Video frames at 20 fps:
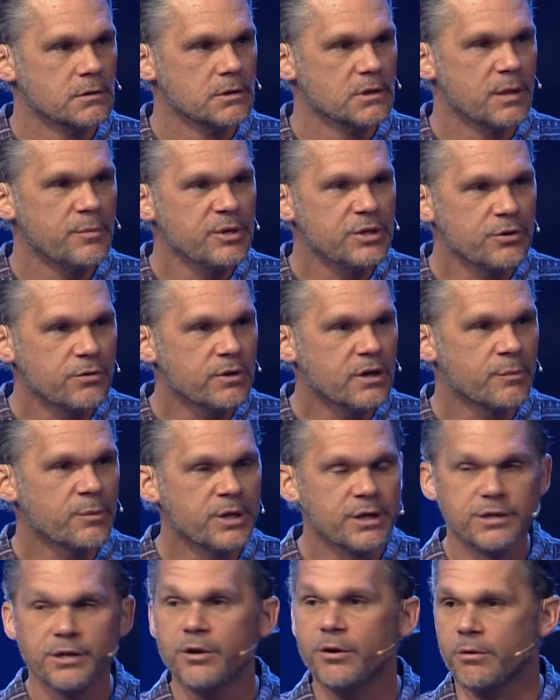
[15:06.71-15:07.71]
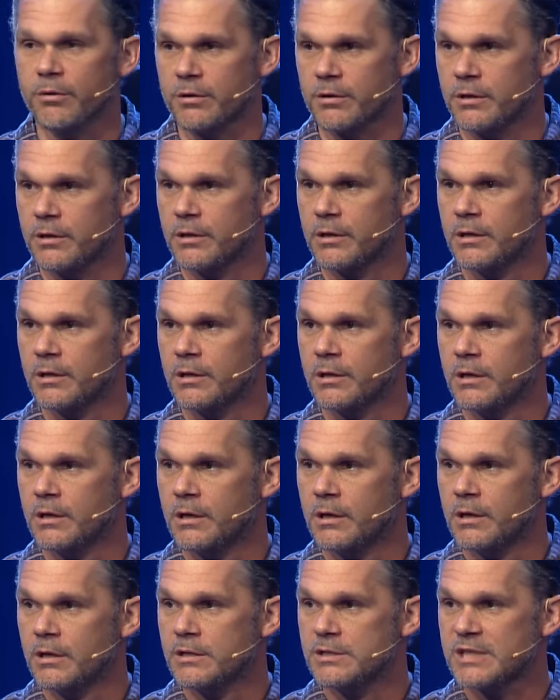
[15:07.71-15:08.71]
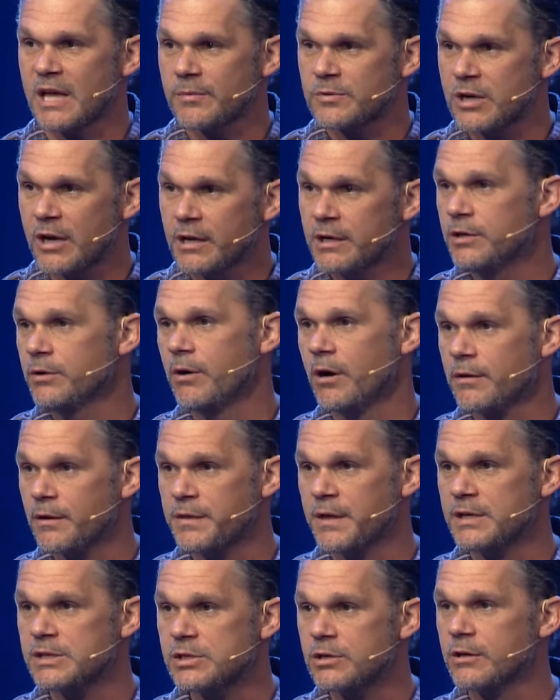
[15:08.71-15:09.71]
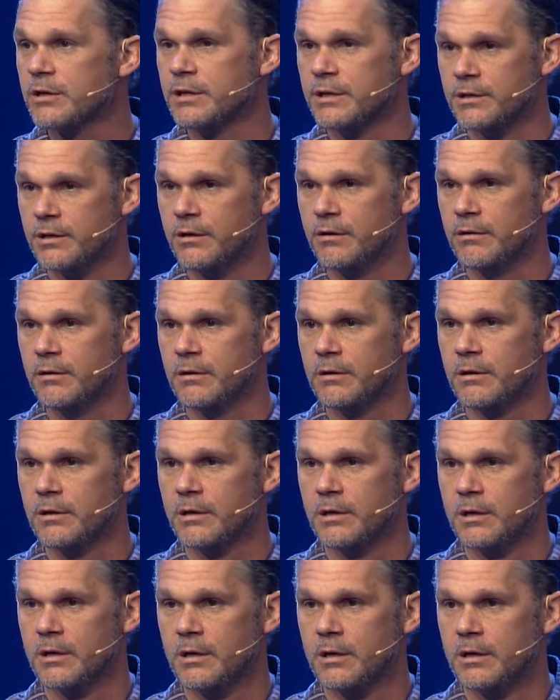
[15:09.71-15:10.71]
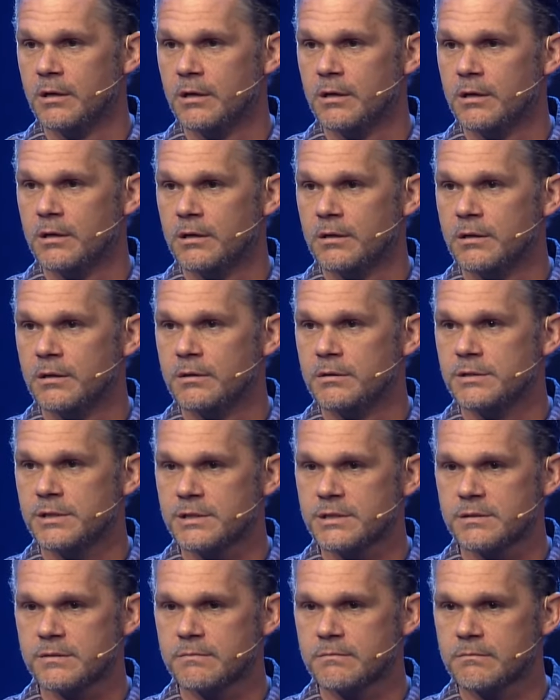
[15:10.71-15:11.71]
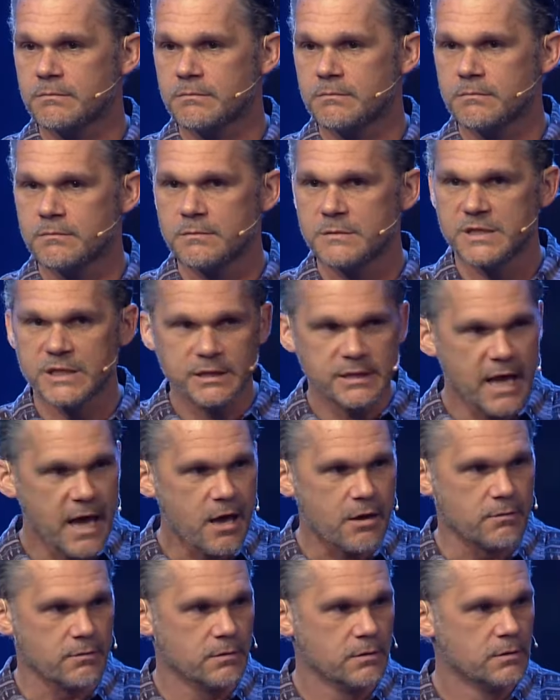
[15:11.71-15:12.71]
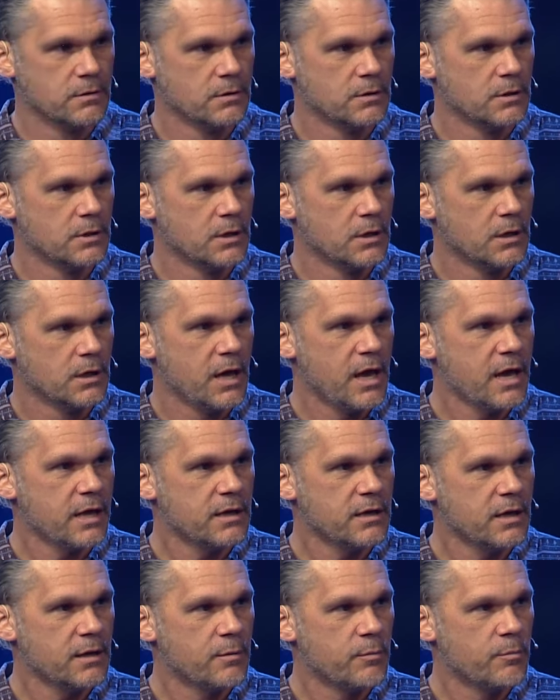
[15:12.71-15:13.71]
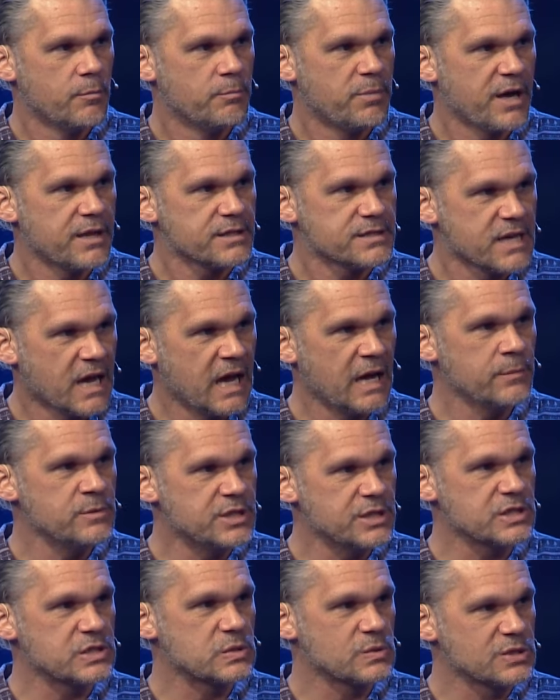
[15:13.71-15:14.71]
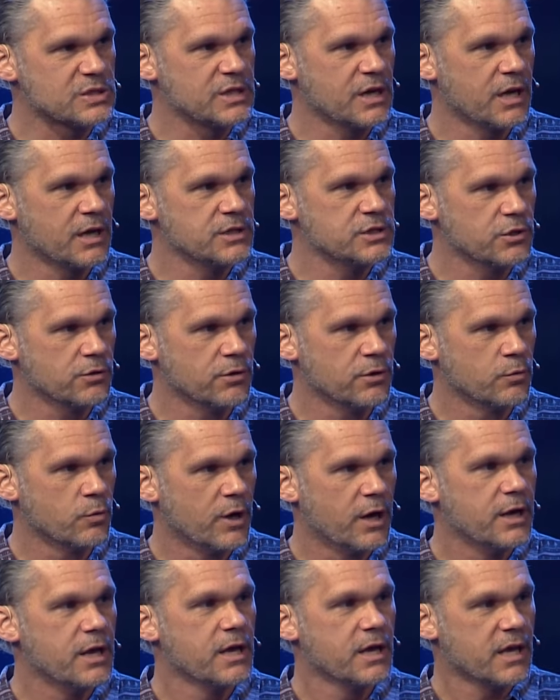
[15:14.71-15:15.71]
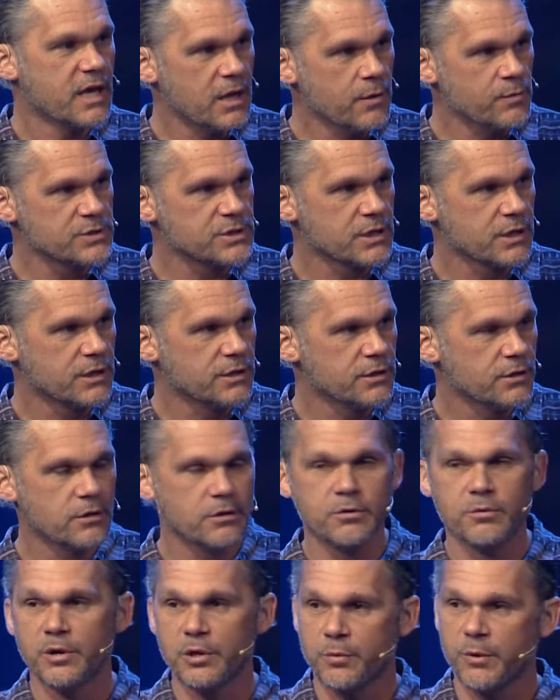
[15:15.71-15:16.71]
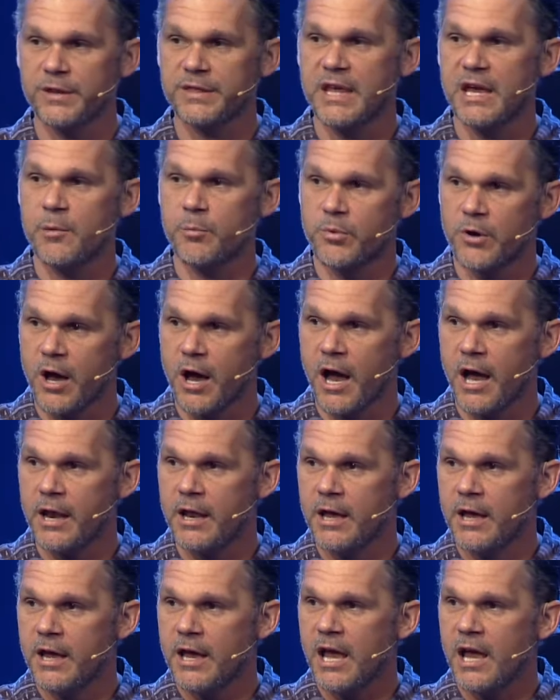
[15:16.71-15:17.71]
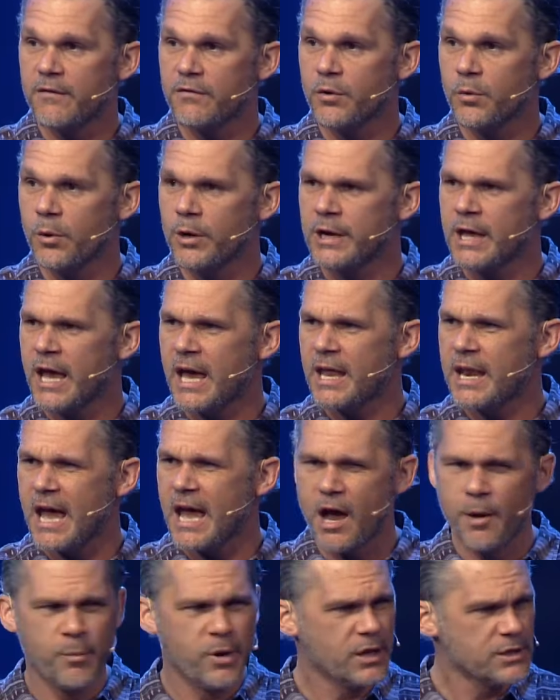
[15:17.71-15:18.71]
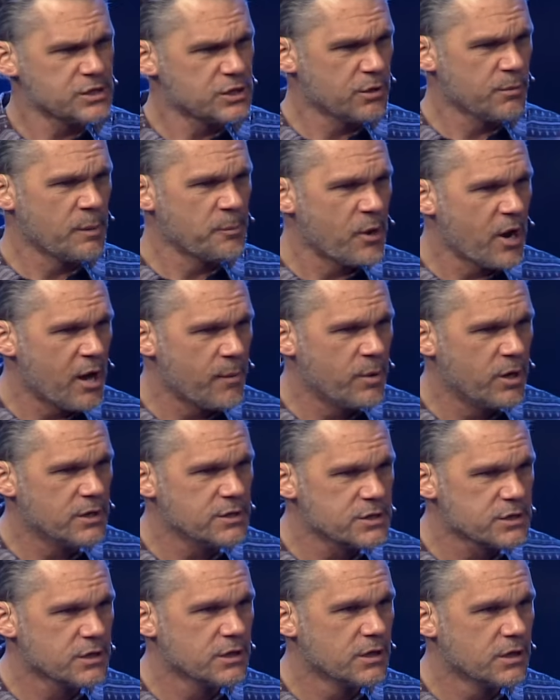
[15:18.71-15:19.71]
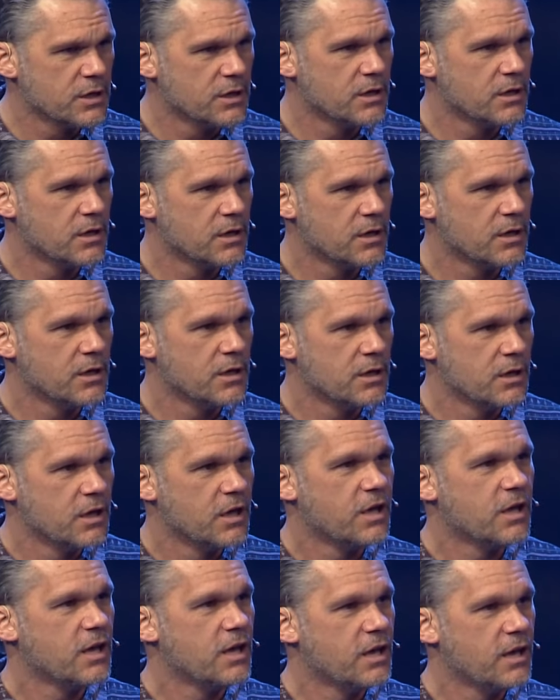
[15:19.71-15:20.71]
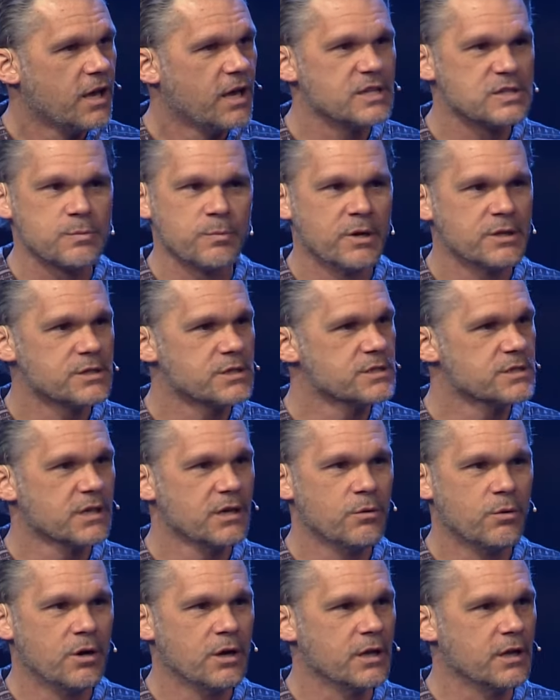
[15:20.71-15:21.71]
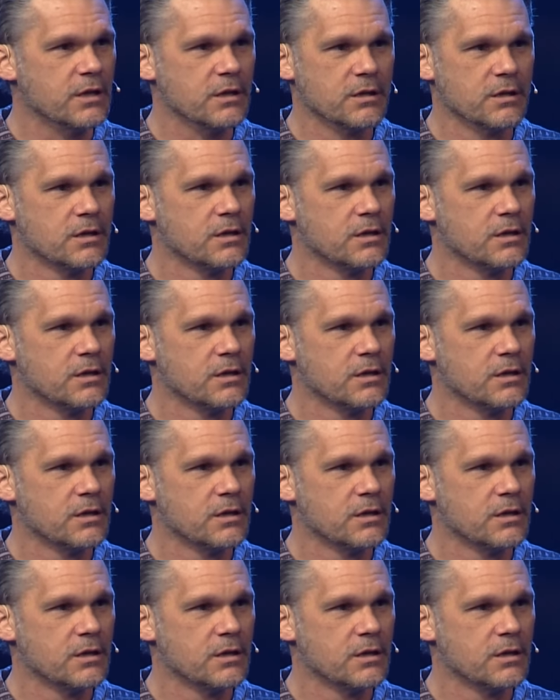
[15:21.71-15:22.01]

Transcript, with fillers: Let me do what I'm going to do. Stop trying to do all the things you're going to do. Just sit down. And by the time Jesus was done doing what he was going to do with what they brought, everyone had how much? Do you remember how much? As much as they wanted.